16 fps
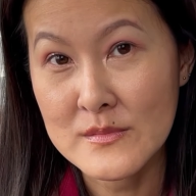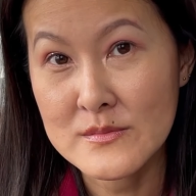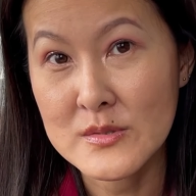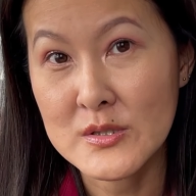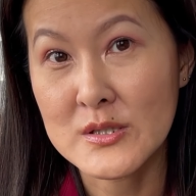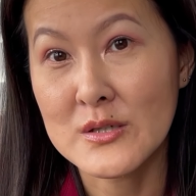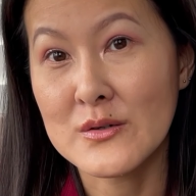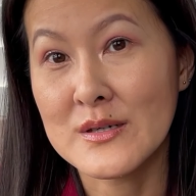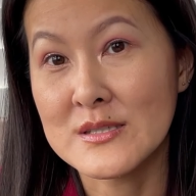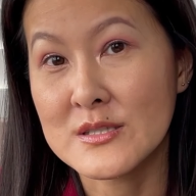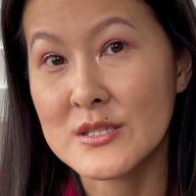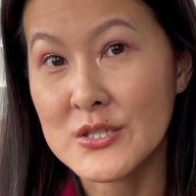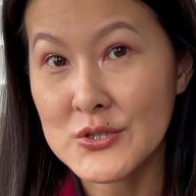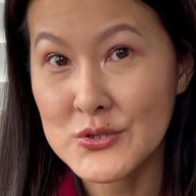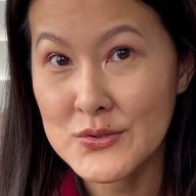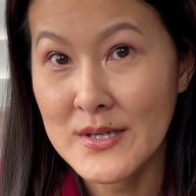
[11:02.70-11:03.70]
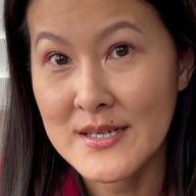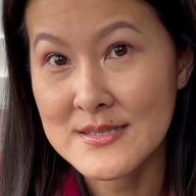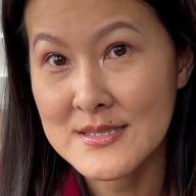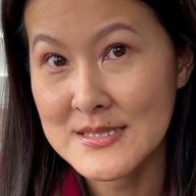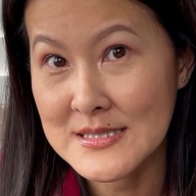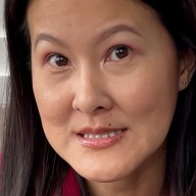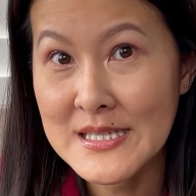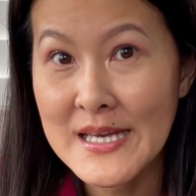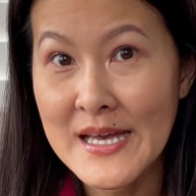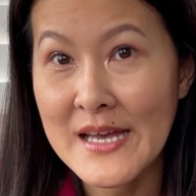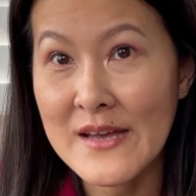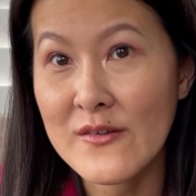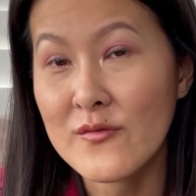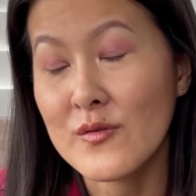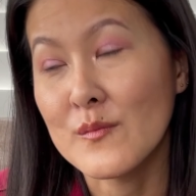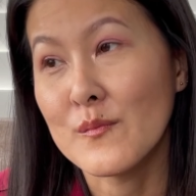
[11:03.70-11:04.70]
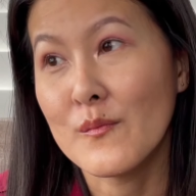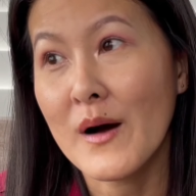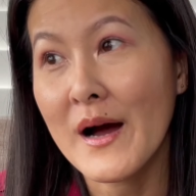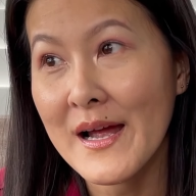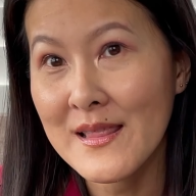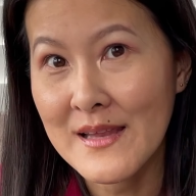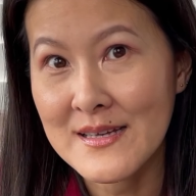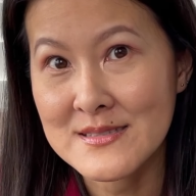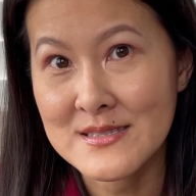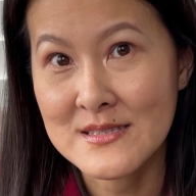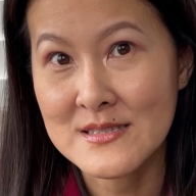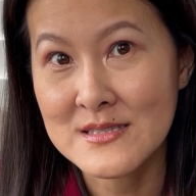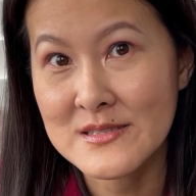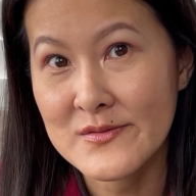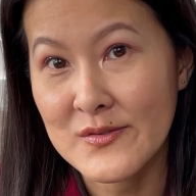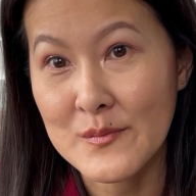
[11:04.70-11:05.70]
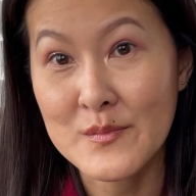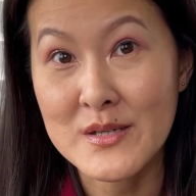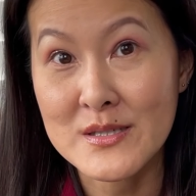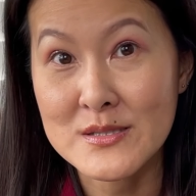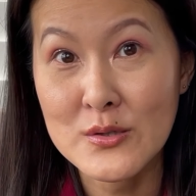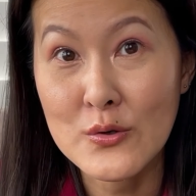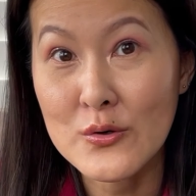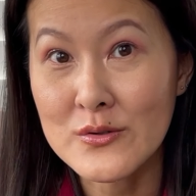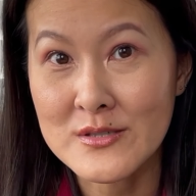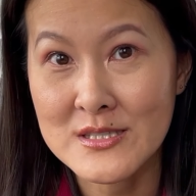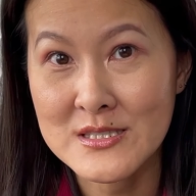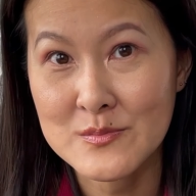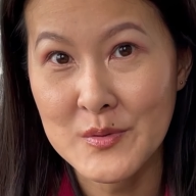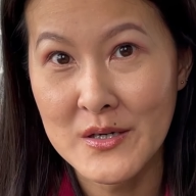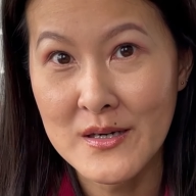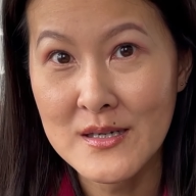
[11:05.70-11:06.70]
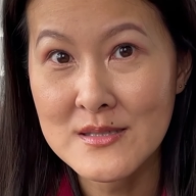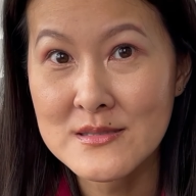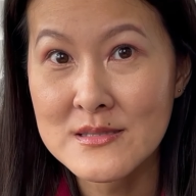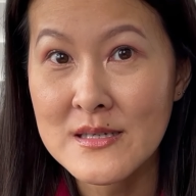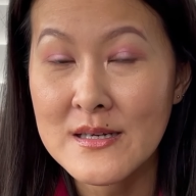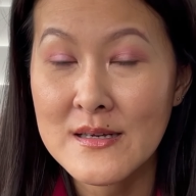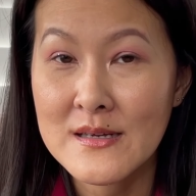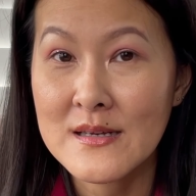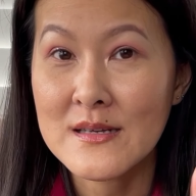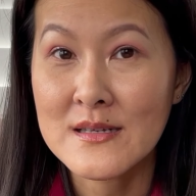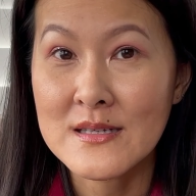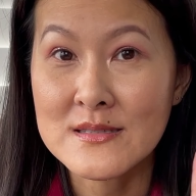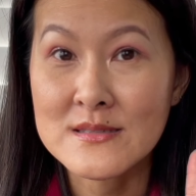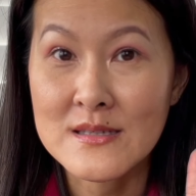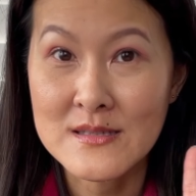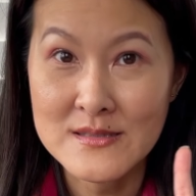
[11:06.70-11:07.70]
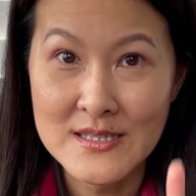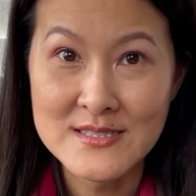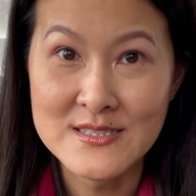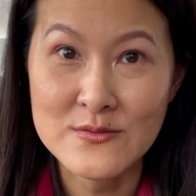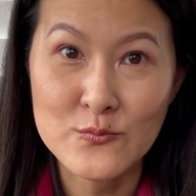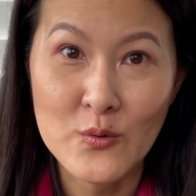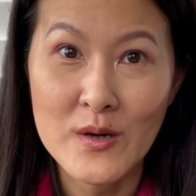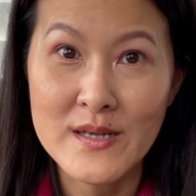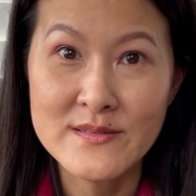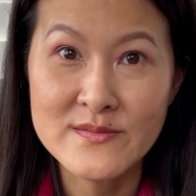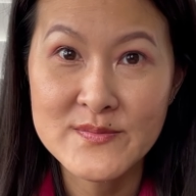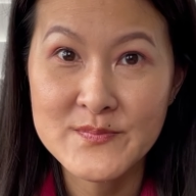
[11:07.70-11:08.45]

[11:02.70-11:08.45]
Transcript: you know, and teach you guys today from my lessons from this whole experience is lesson 1.